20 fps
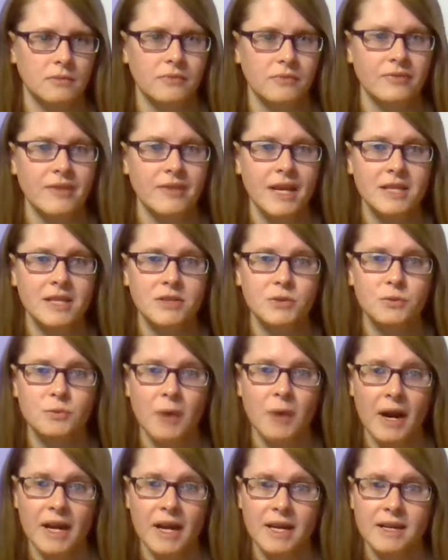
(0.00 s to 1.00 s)
That's
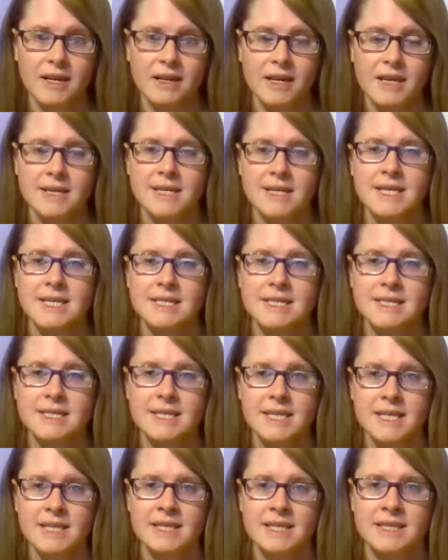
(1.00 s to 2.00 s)
right, he's
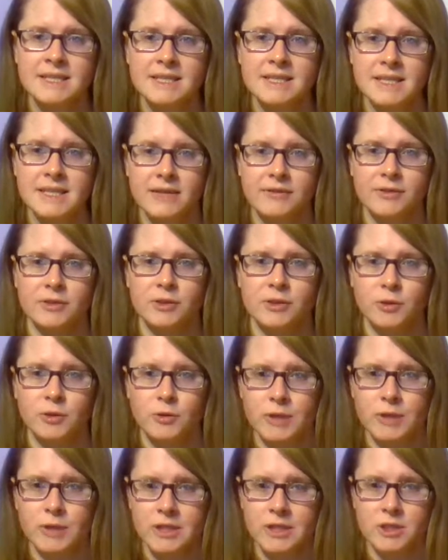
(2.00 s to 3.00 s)
eating different
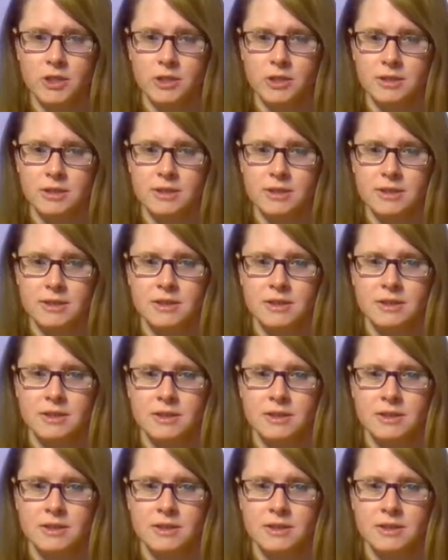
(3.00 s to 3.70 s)
creatures.